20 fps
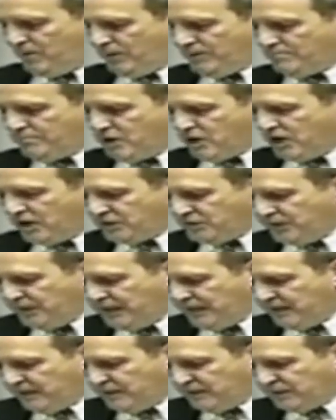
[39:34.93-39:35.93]
What Marx
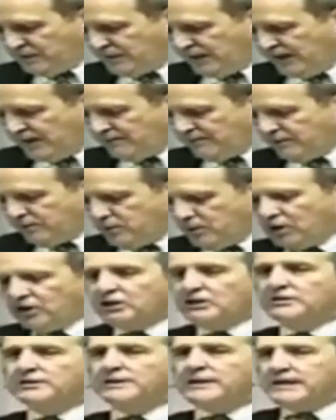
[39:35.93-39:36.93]
and Engels gave the
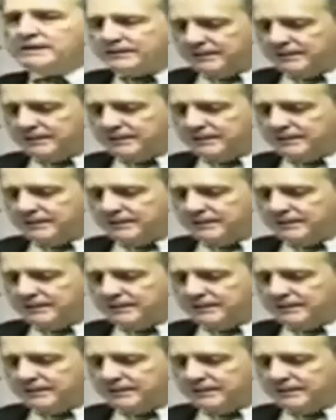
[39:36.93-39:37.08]
world in